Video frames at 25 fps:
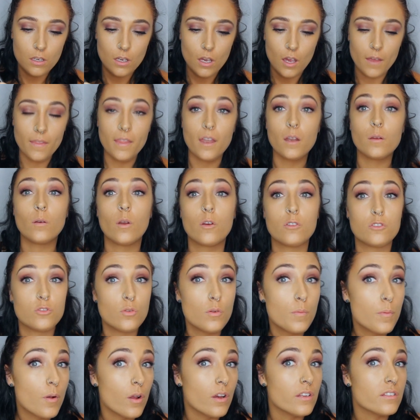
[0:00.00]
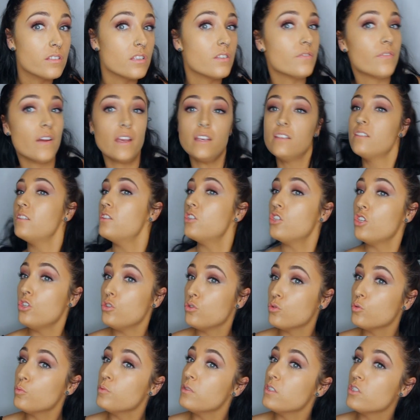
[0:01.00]
And then I'm going to apply it to the face in the
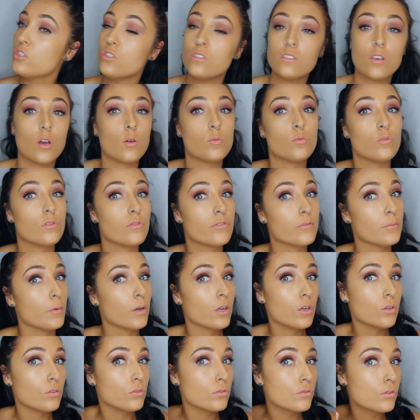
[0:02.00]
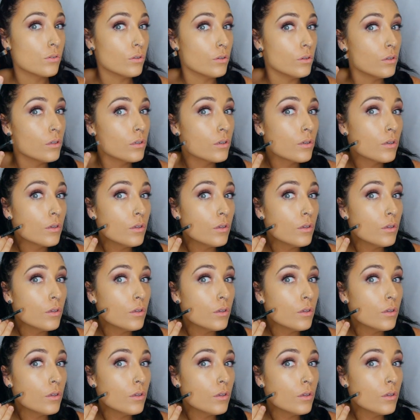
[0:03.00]
usual positions that I would for my contour.